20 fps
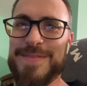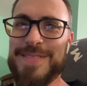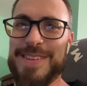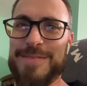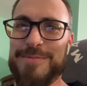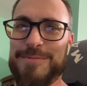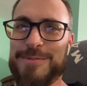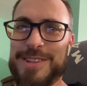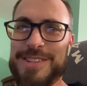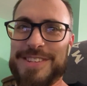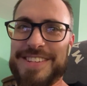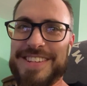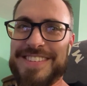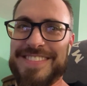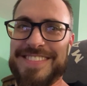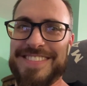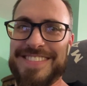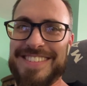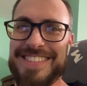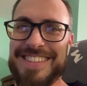it
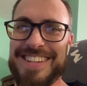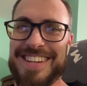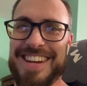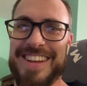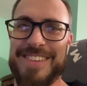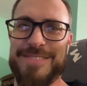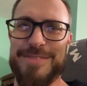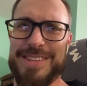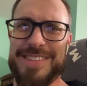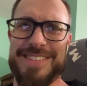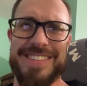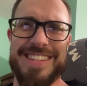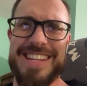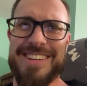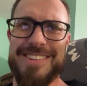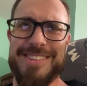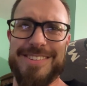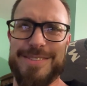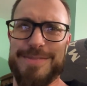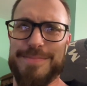wasn't, it was
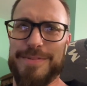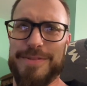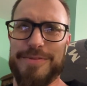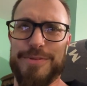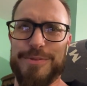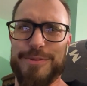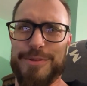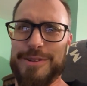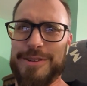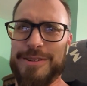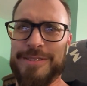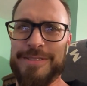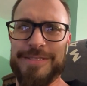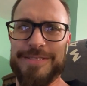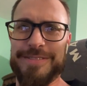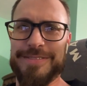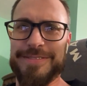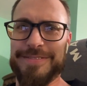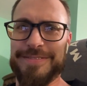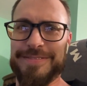years before
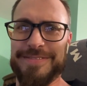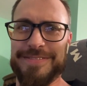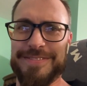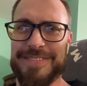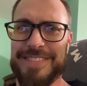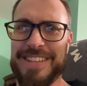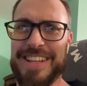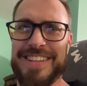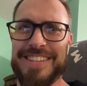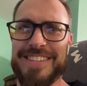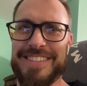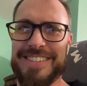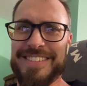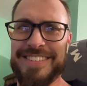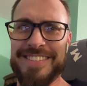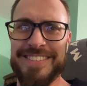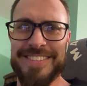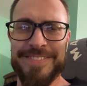this.